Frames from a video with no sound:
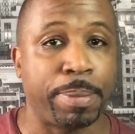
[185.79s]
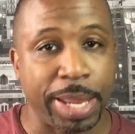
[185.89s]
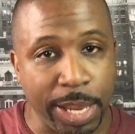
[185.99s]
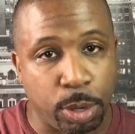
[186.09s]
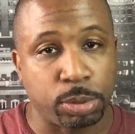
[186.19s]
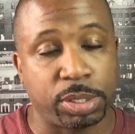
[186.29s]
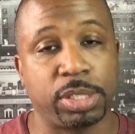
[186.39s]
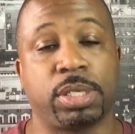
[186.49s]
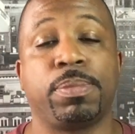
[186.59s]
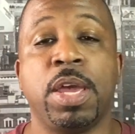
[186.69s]
My
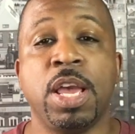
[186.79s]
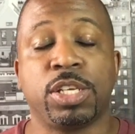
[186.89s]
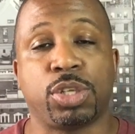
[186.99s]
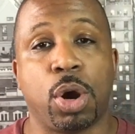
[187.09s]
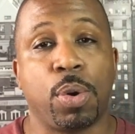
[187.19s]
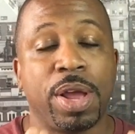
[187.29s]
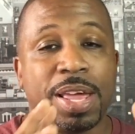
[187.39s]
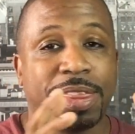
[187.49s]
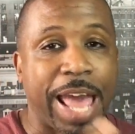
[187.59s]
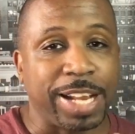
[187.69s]
ecosystem. So
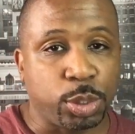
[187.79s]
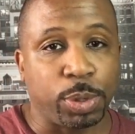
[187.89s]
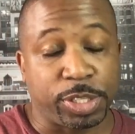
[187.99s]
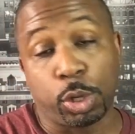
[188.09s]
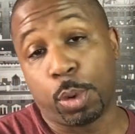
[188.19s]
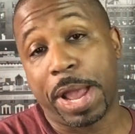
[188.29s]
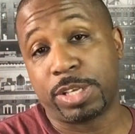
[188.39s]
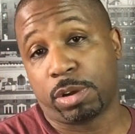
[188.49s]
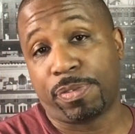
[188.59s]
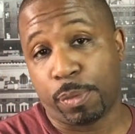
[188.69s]
that's what solo
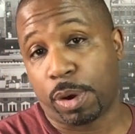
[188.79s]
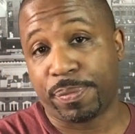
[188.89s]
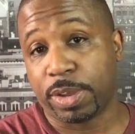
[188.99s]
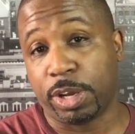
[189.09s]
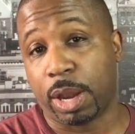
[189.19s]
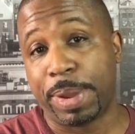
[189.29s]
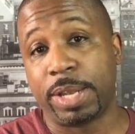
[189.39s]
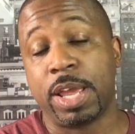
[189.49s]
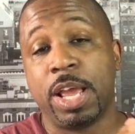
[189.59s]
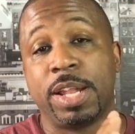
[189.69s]
ads are for. You know what I mean?